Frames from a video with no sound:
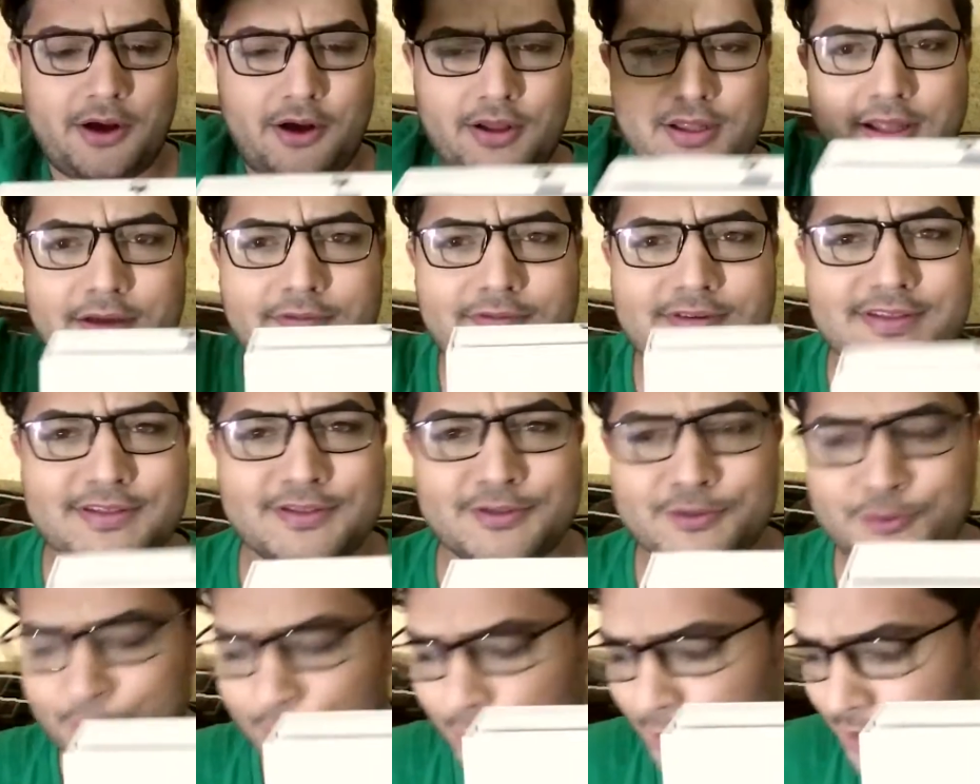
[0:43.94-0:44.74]
god, that
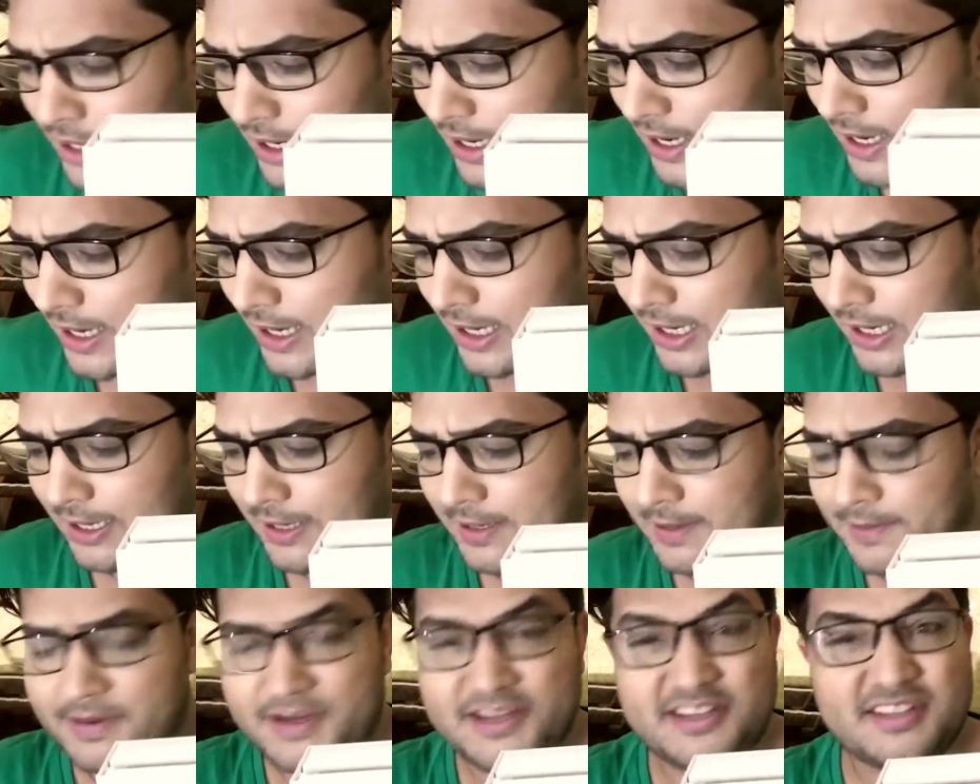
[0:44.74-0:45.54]
was so
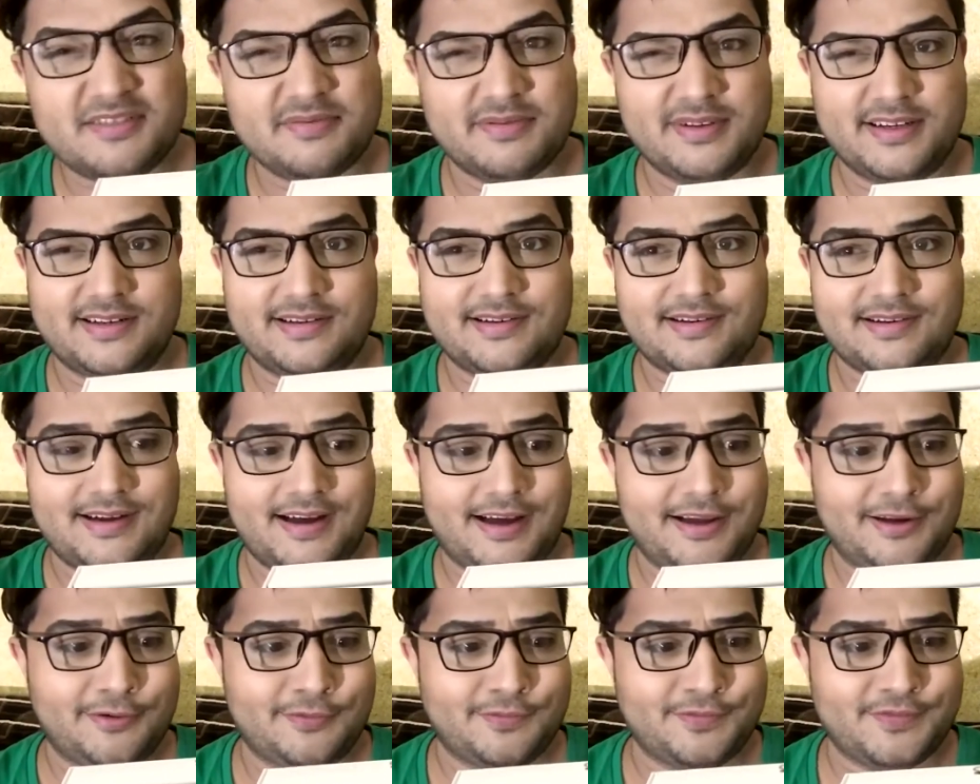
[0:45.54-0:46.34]
intimate,
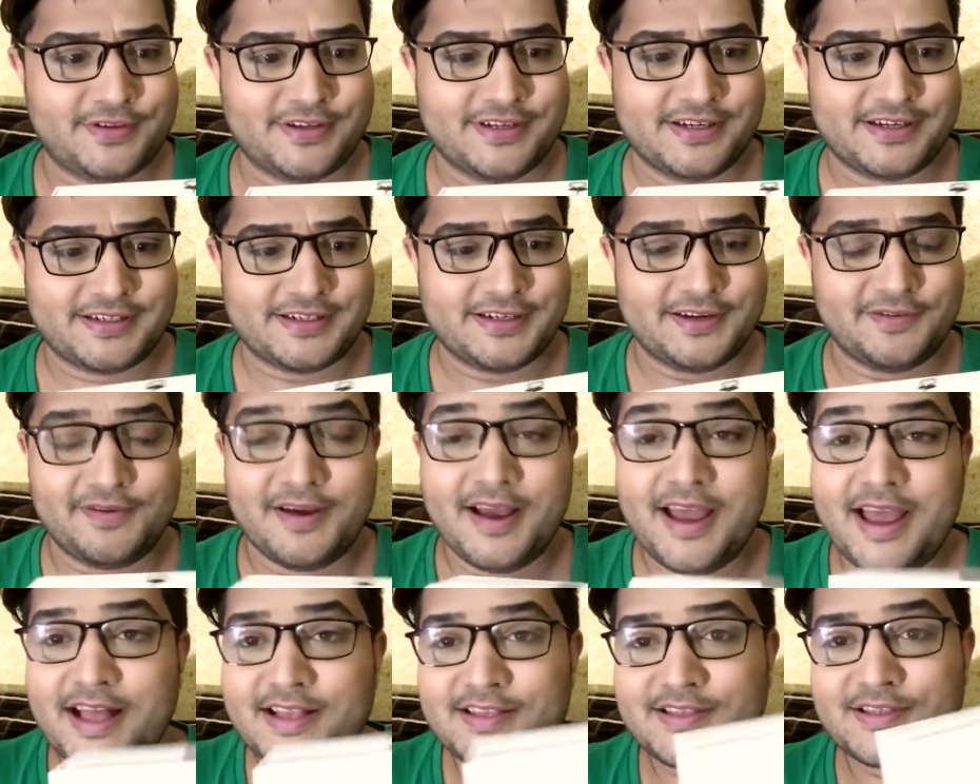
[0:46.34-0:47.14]
kind of
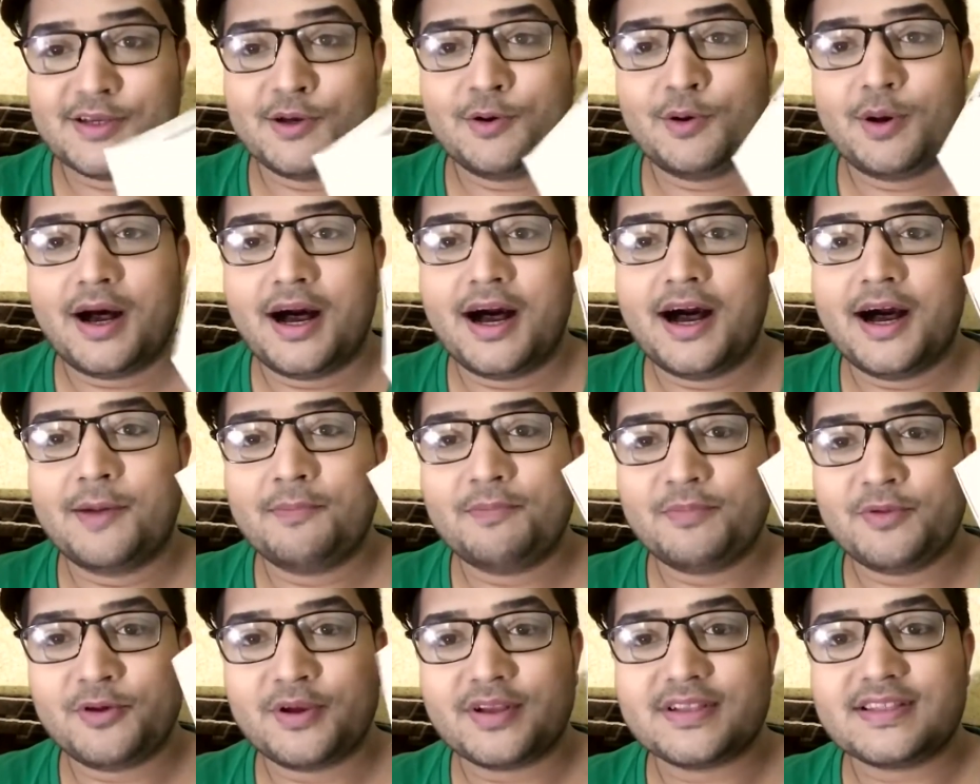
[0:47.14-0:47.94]
seductive.
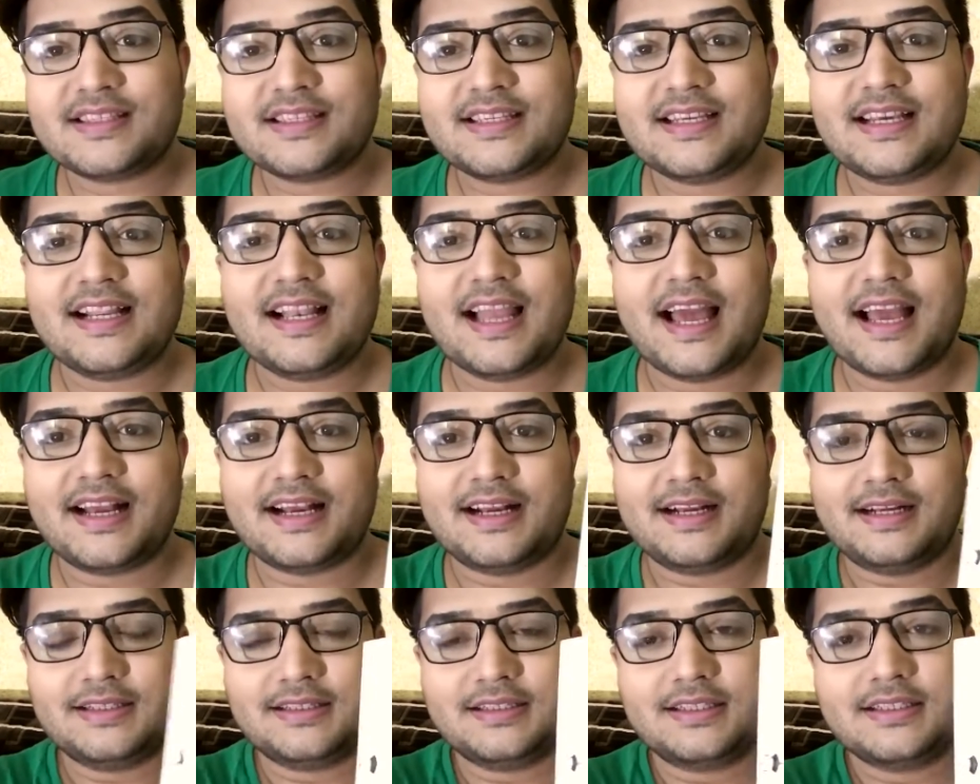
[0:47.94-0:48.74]
So you can see,
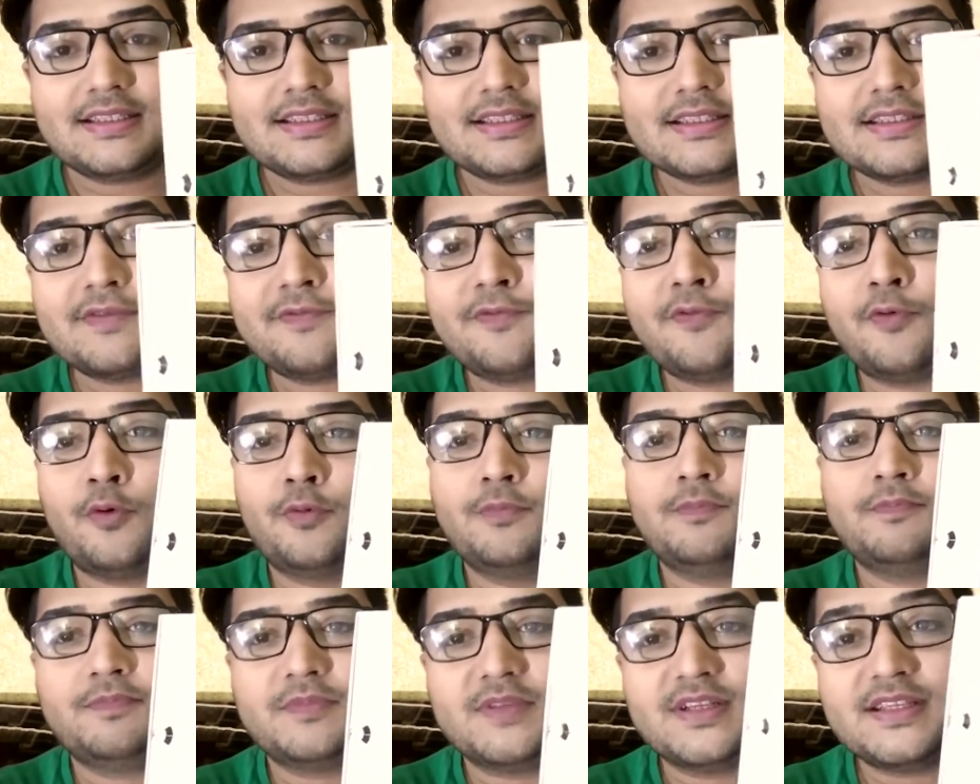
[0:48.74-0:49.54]
like, this is the
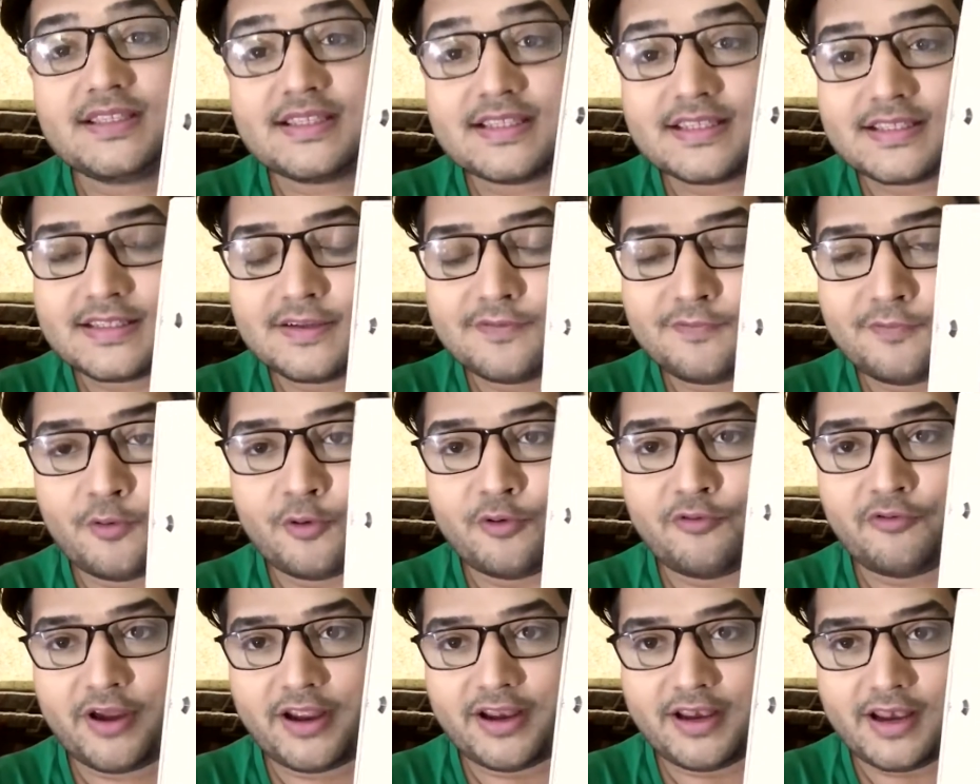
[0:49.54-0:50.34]
phone. This is the
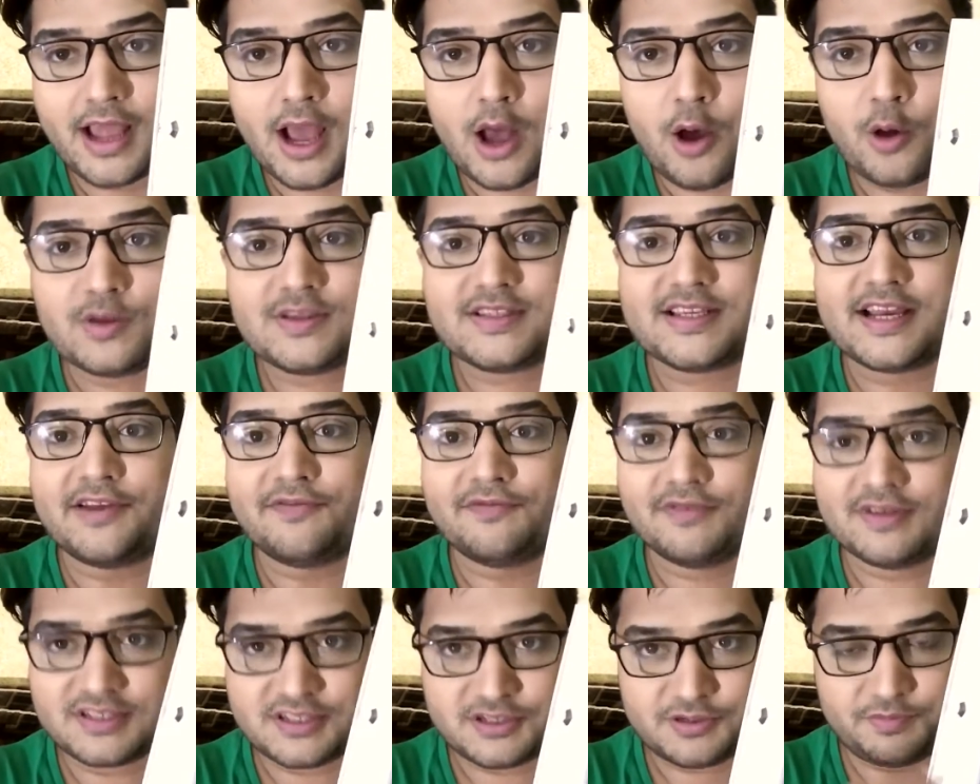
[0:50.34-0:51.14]
phone right now,
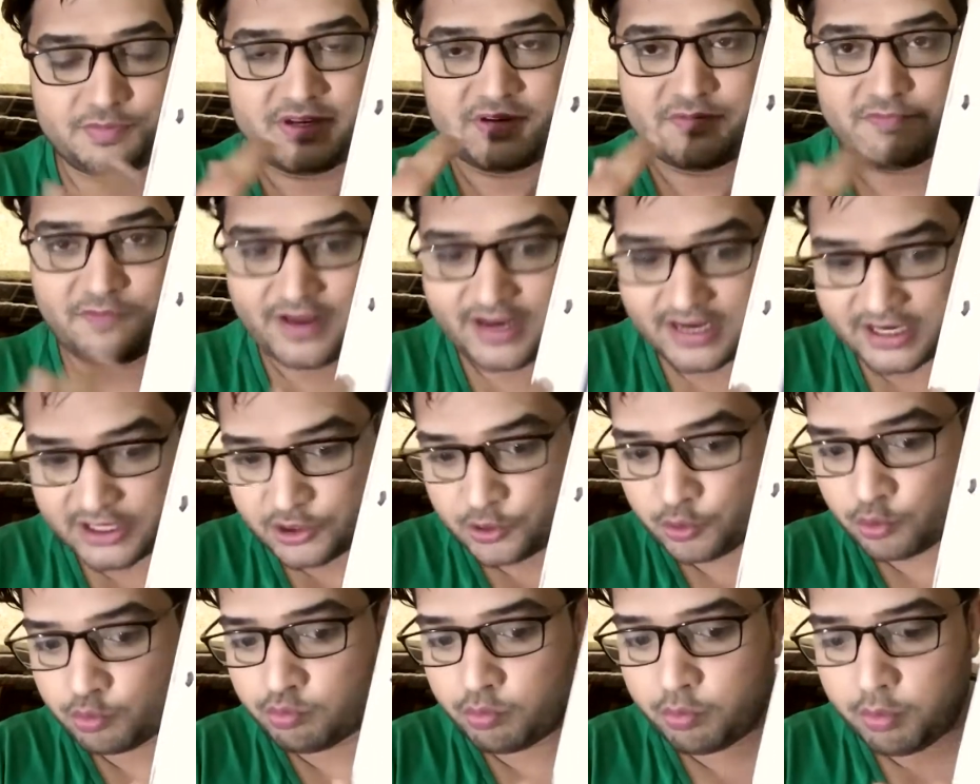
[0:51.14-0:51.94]
sandwiched between
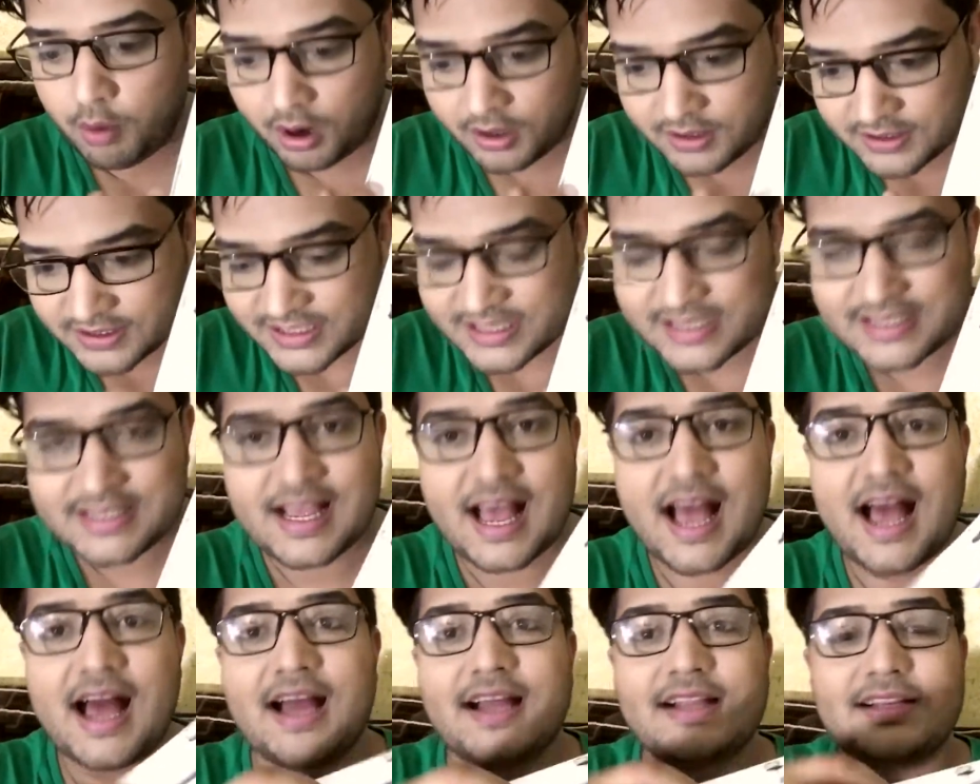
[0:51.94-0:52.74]
two boxes,
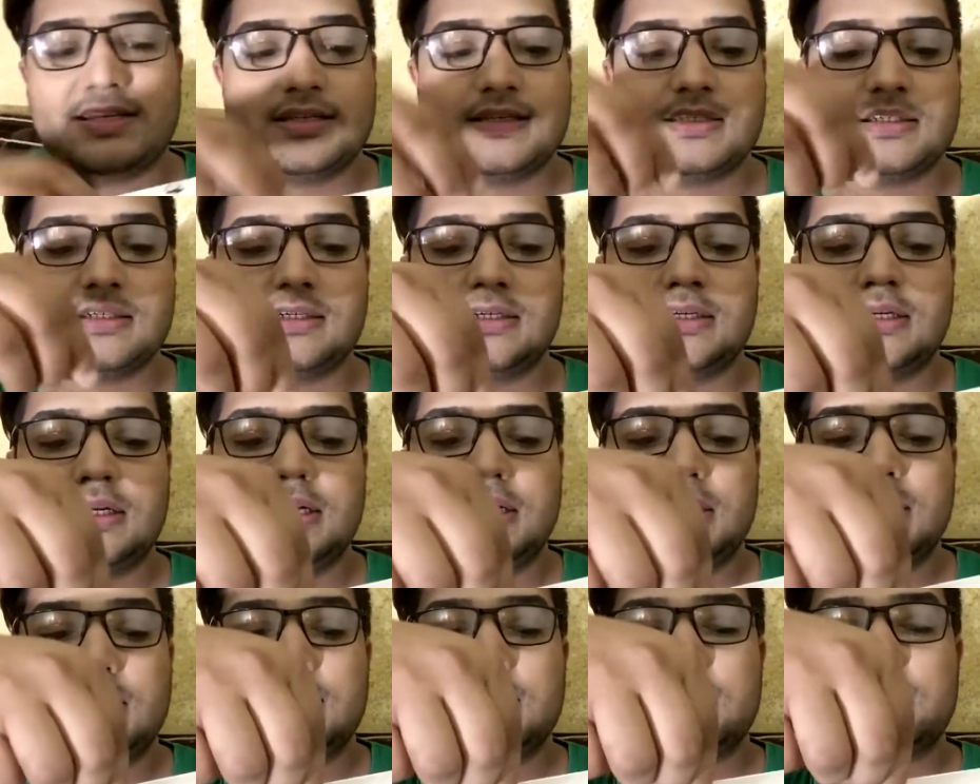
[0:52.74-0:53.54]
and
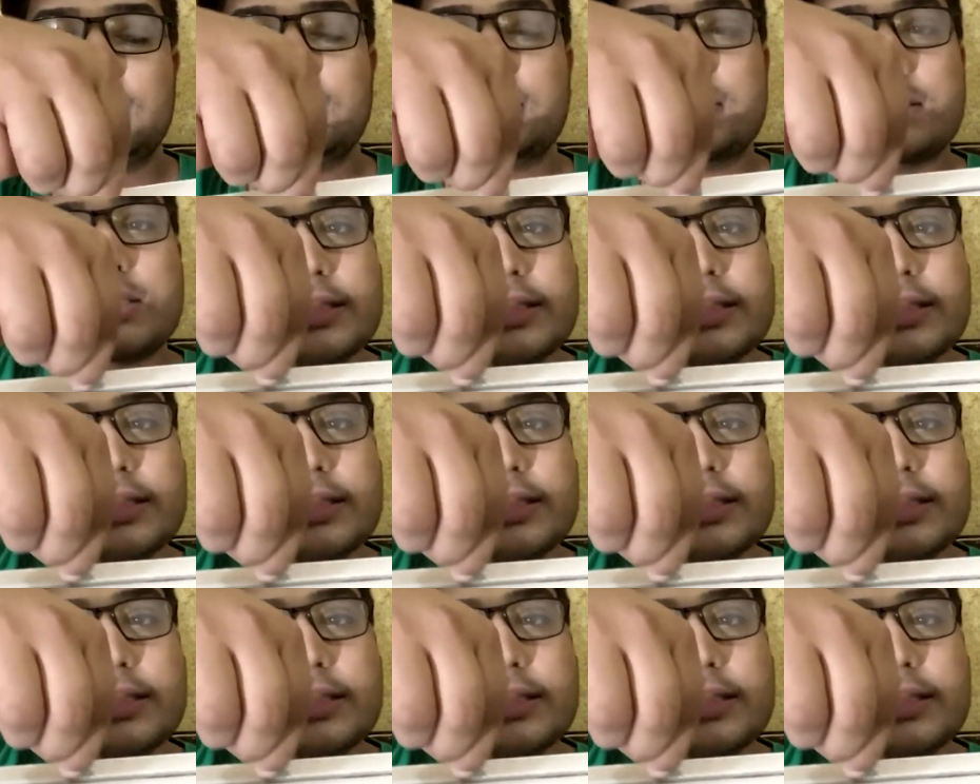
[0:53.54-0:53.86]
this is a